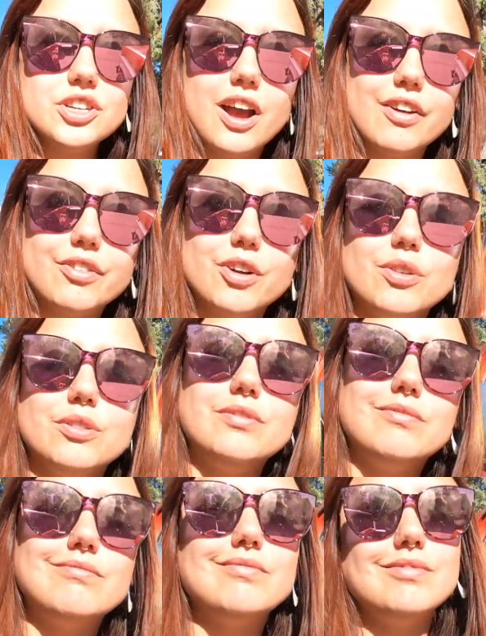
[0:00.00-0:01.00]
an off-road
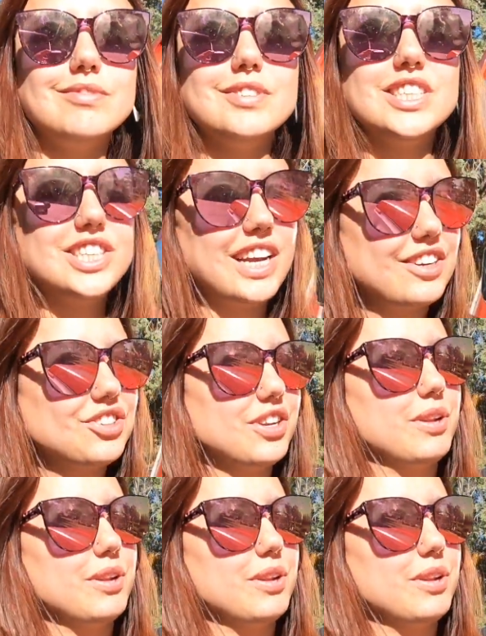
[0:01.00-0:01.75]
section